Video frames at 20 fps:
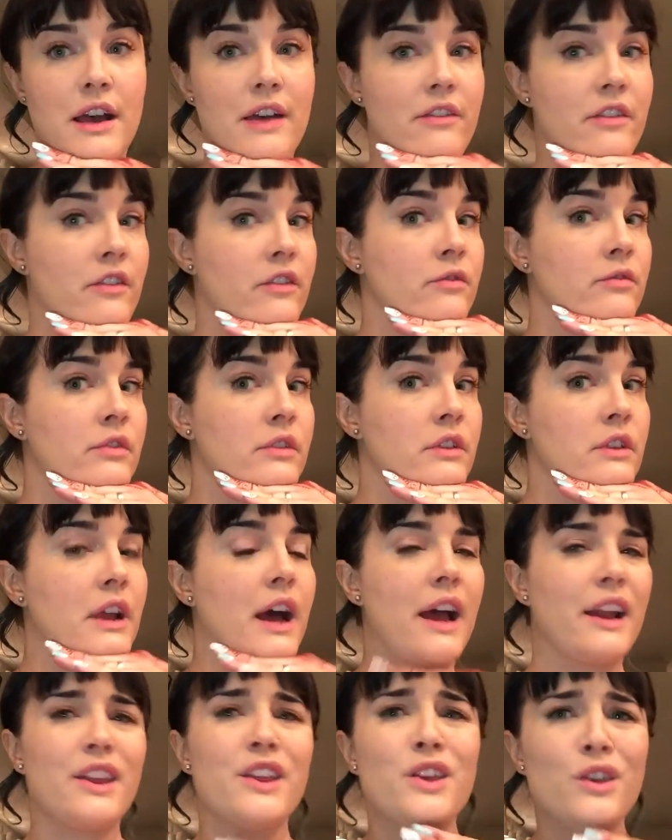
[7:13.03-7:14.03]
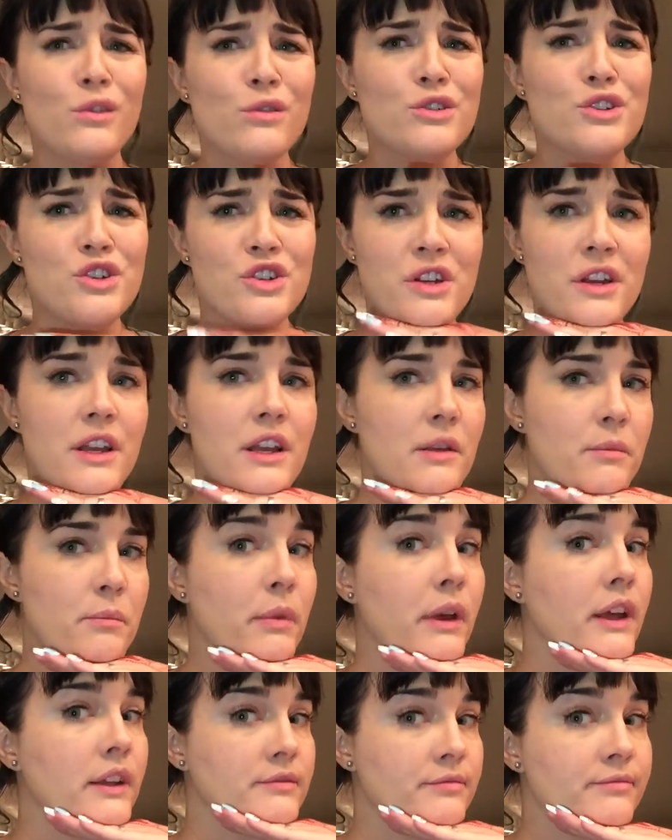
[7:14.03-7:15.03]
I have a not huge chin,
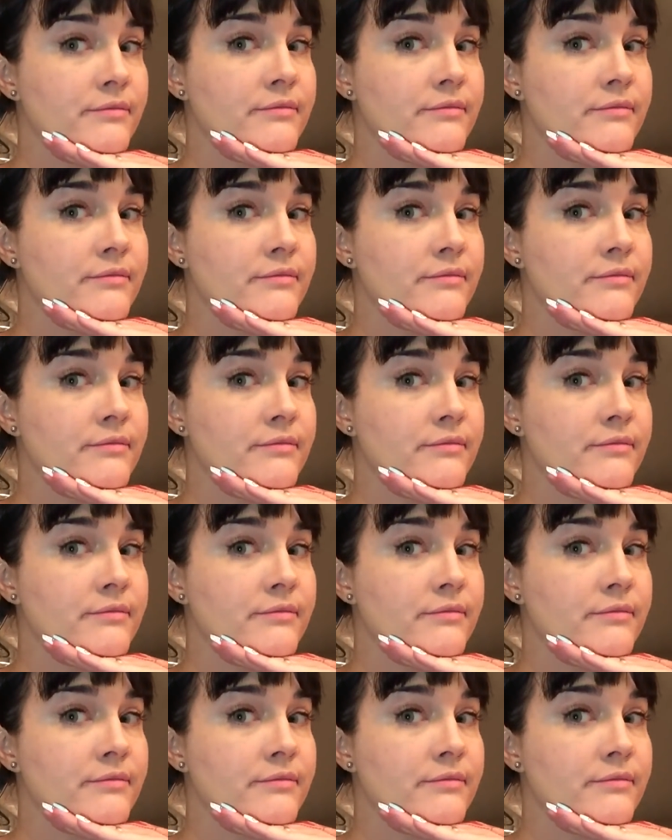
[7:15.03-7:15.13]
but